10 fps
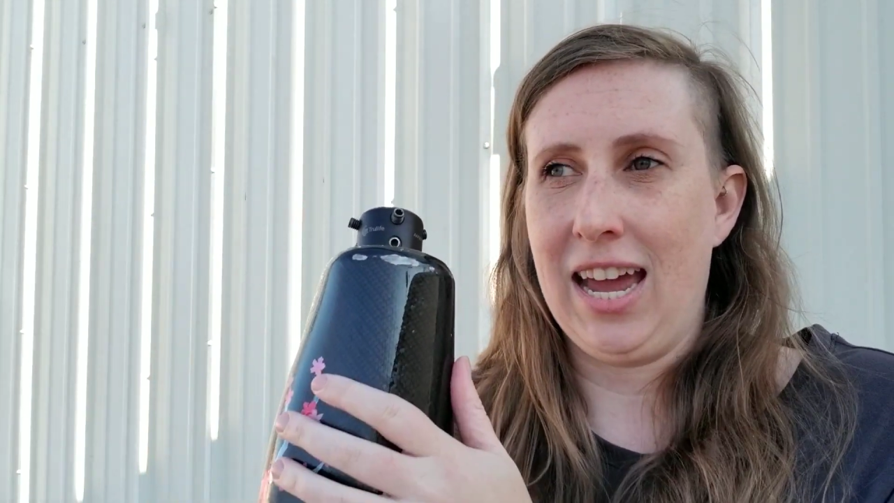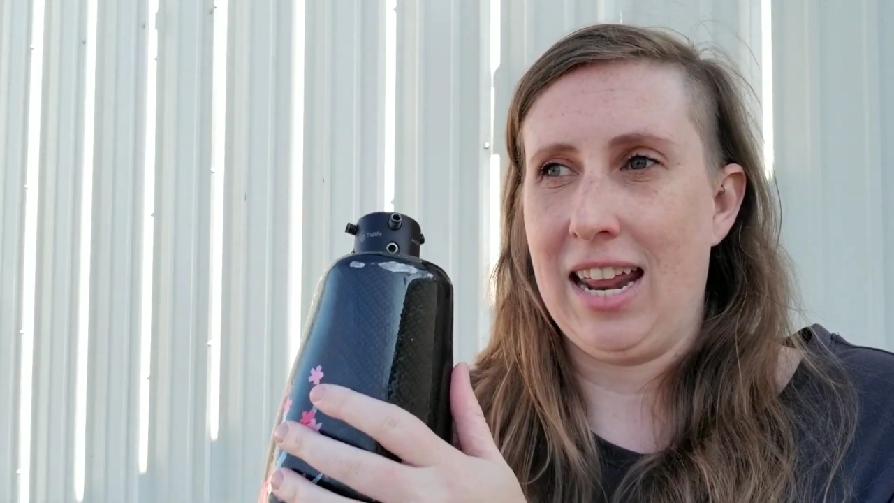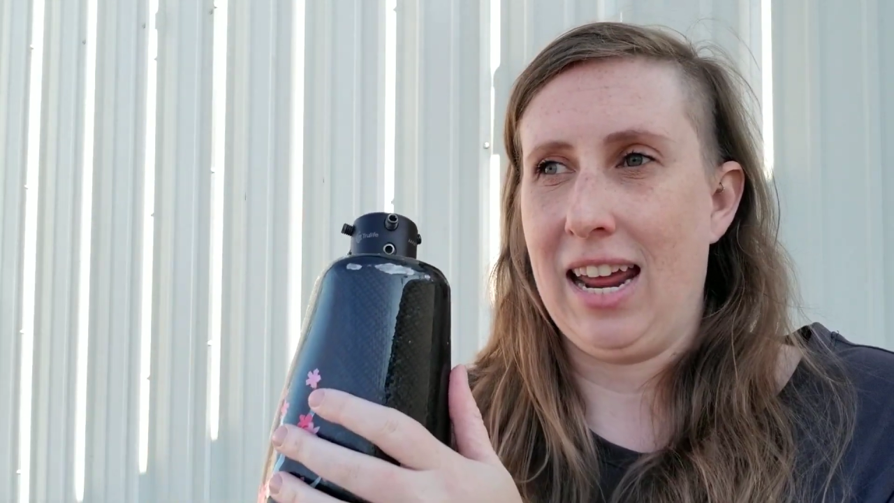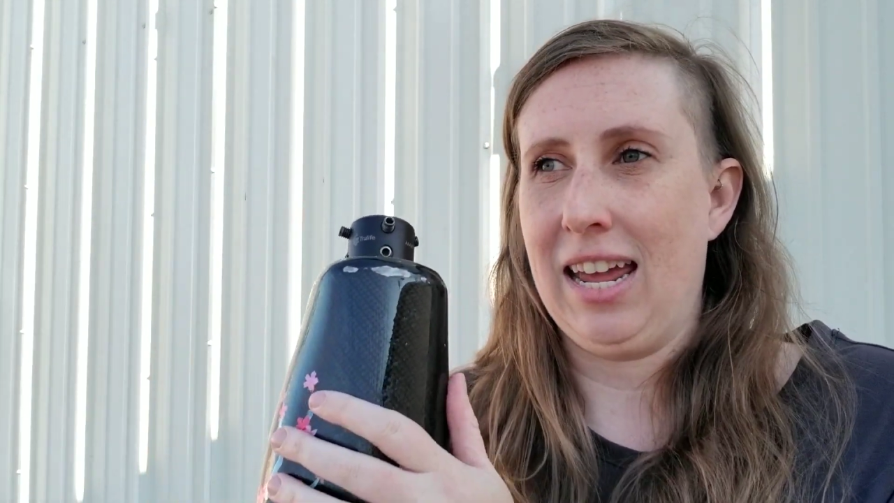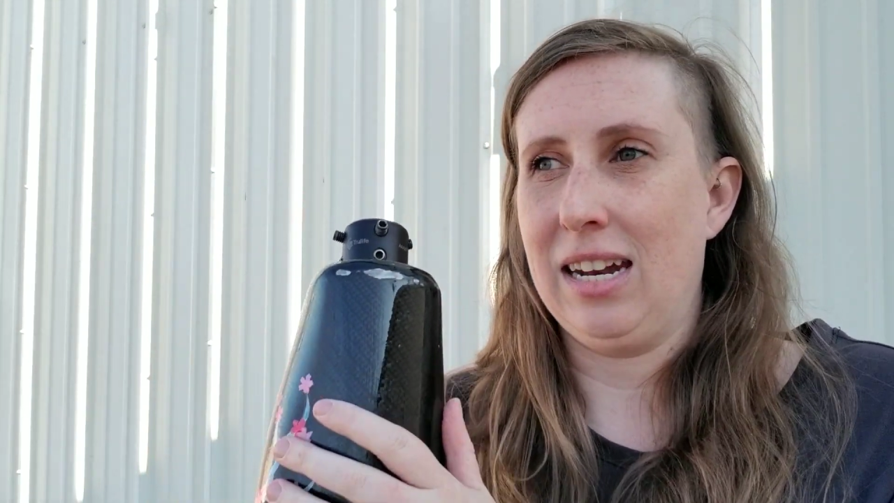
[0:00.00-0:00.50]

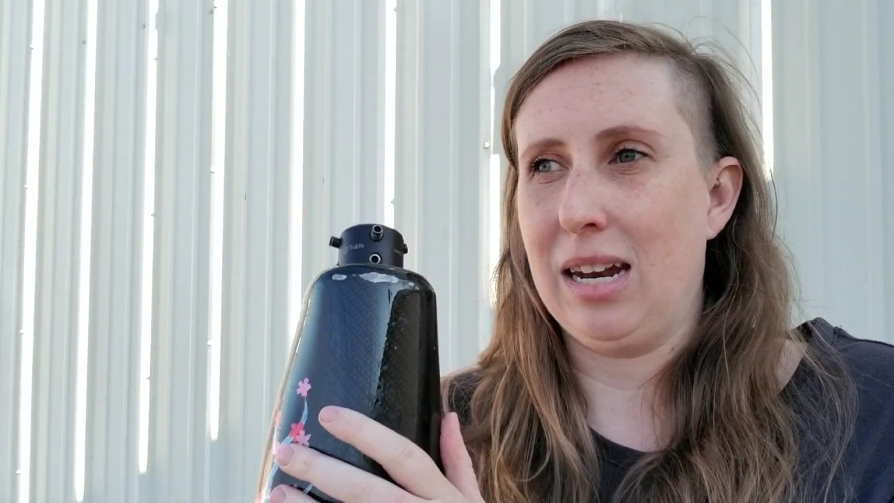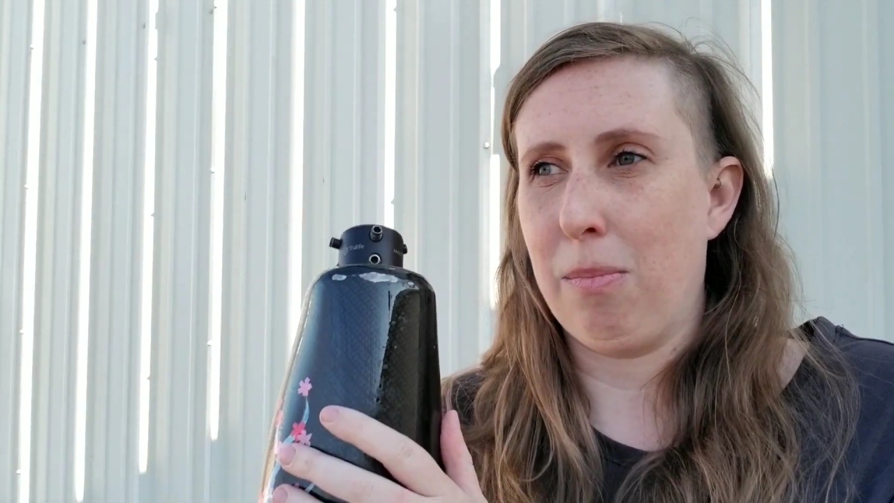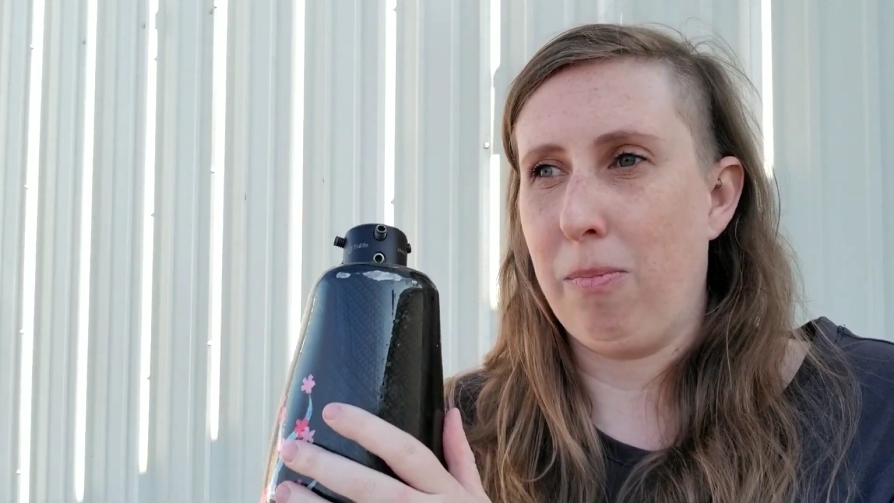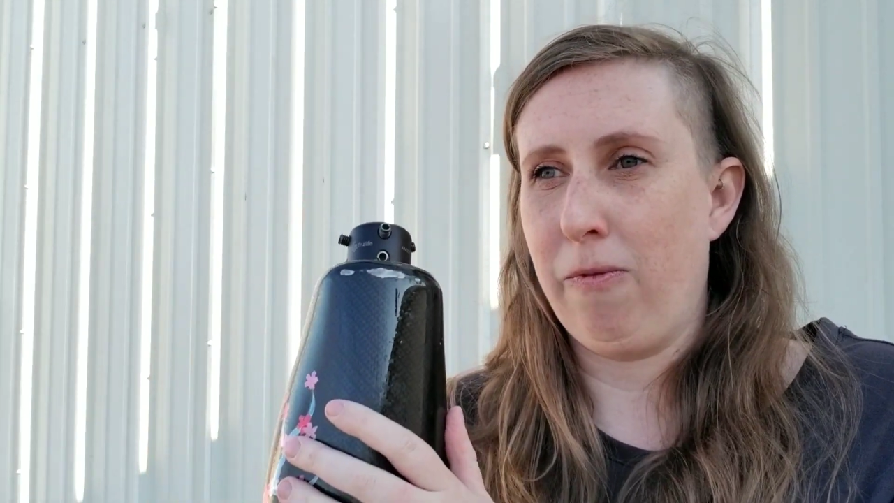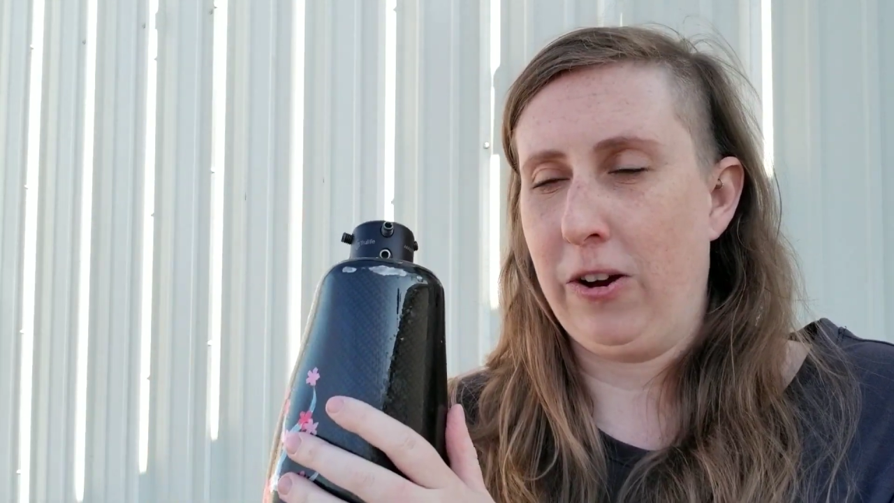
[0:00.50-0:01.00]
and I ended
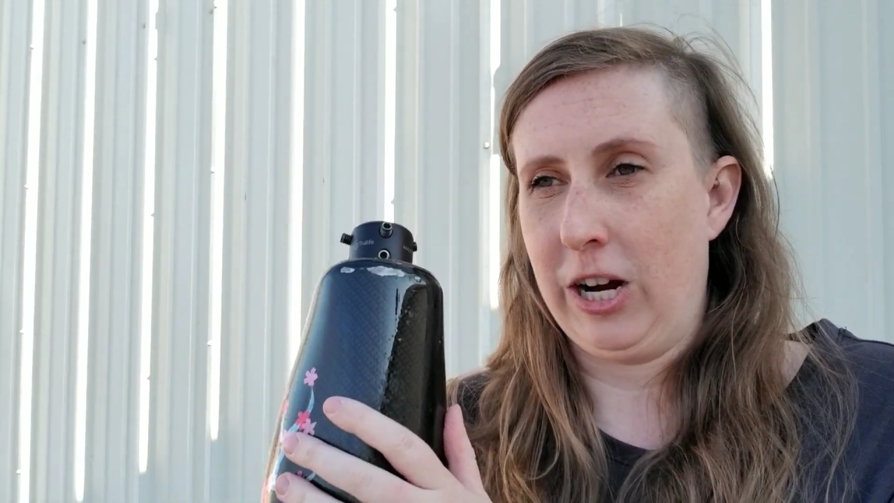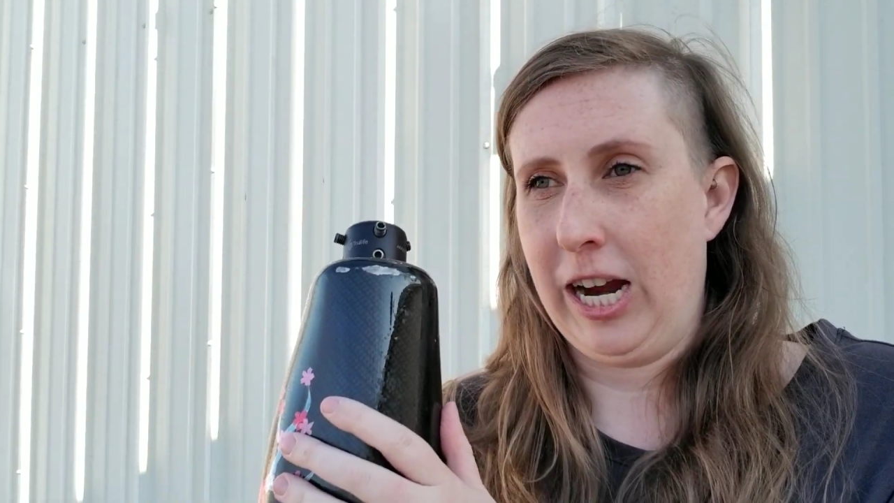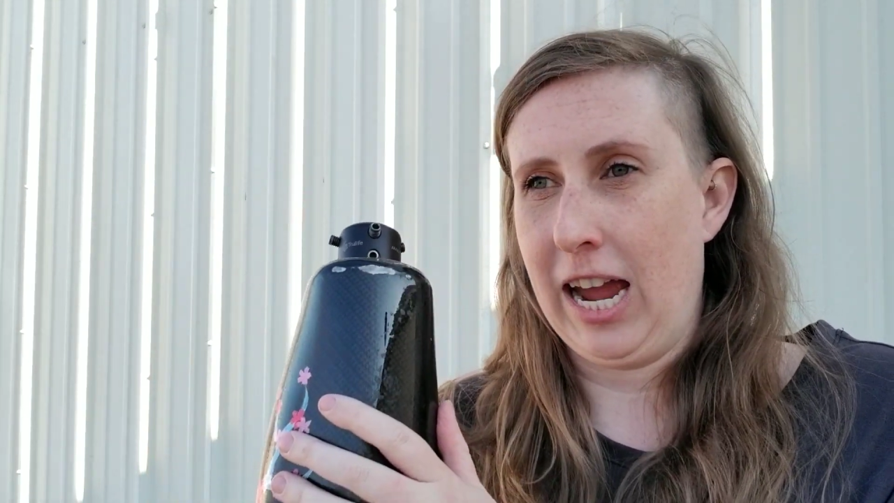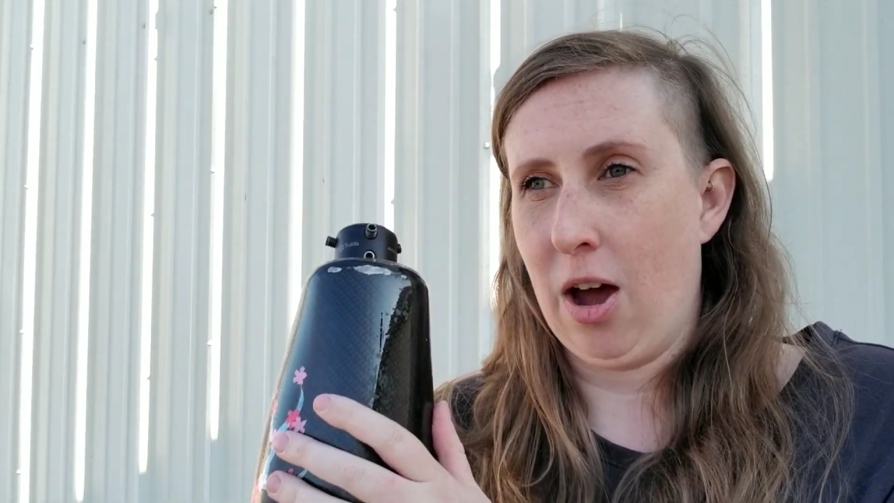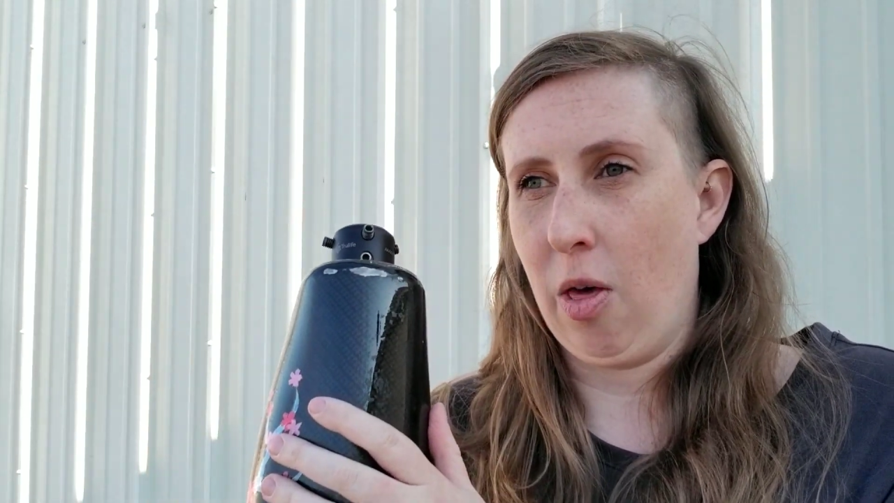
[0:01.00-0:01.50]
up
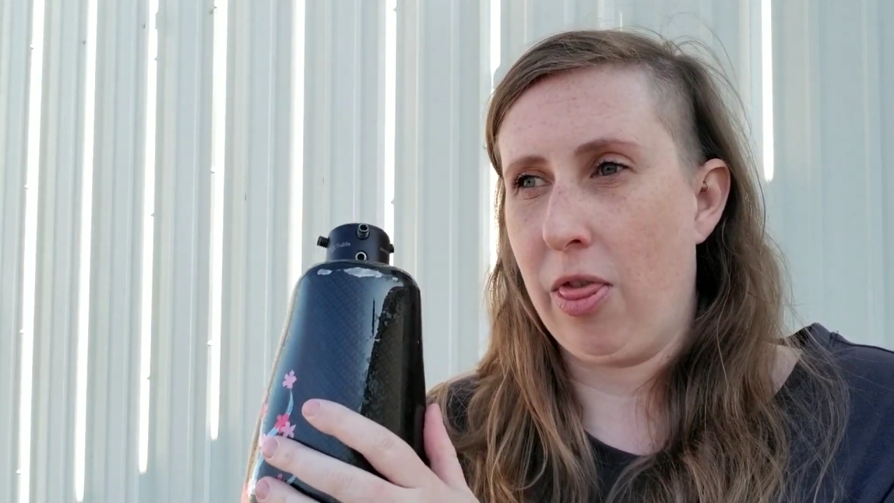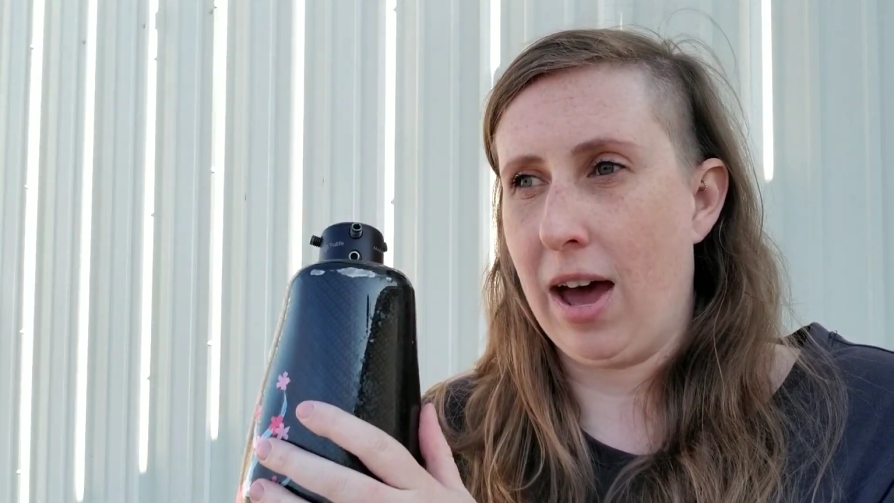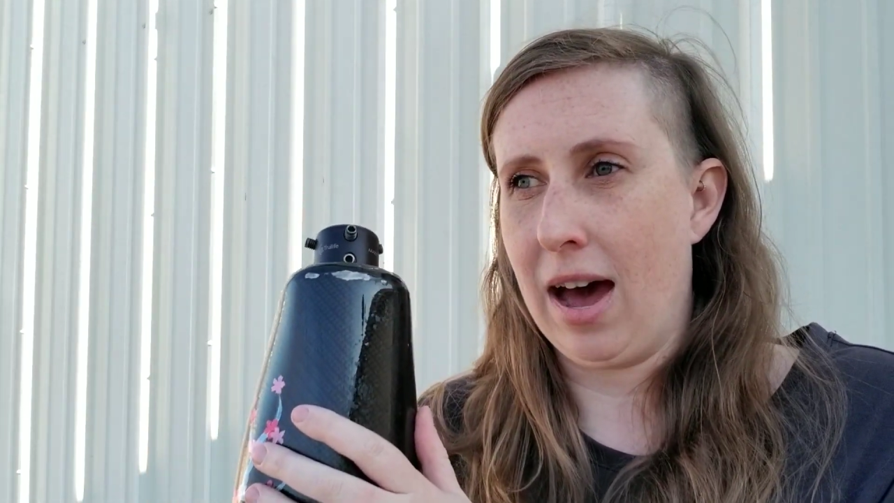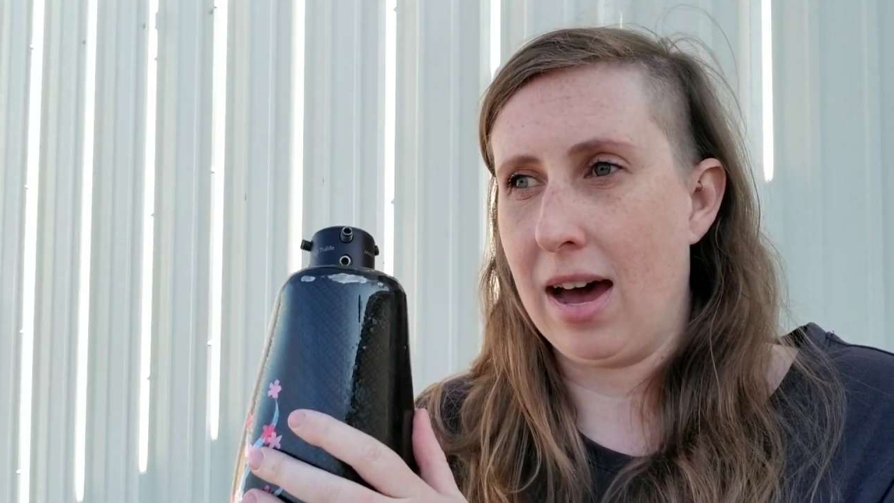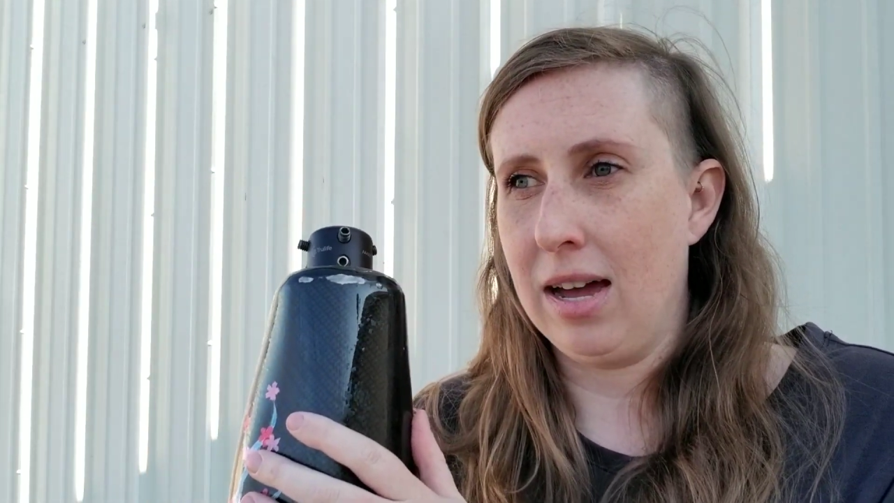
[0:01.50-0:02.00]
figuring out
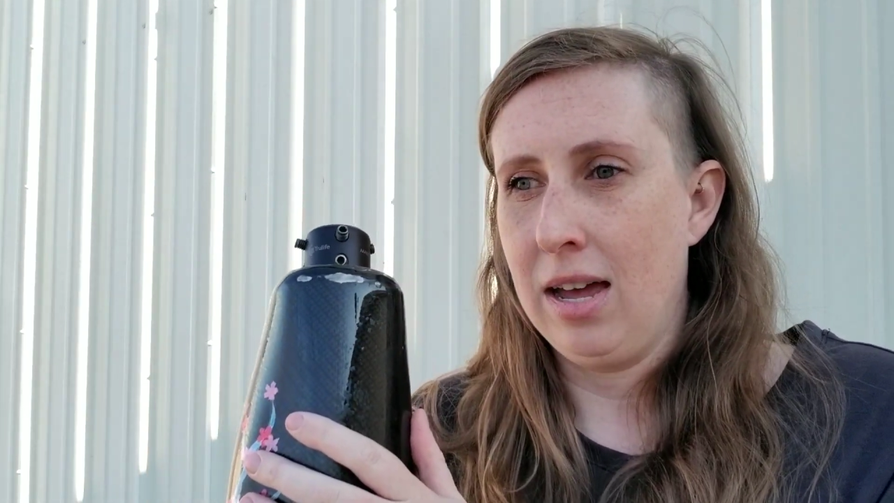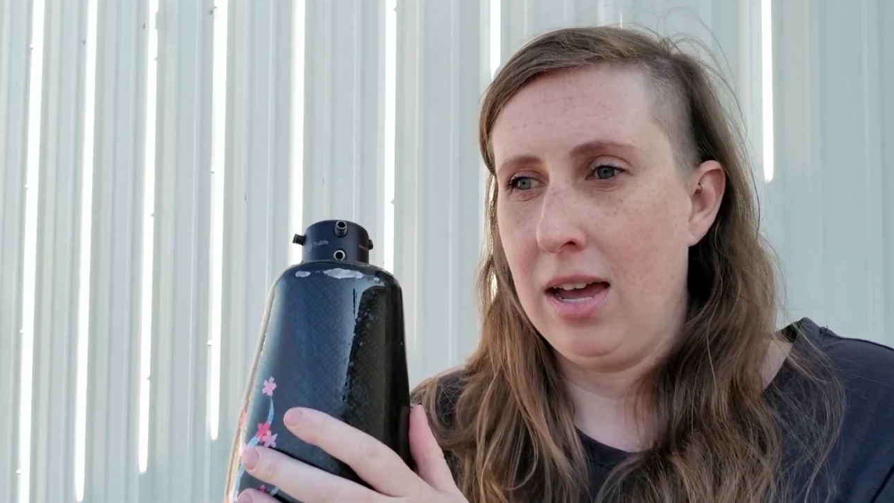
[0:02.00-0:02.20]
that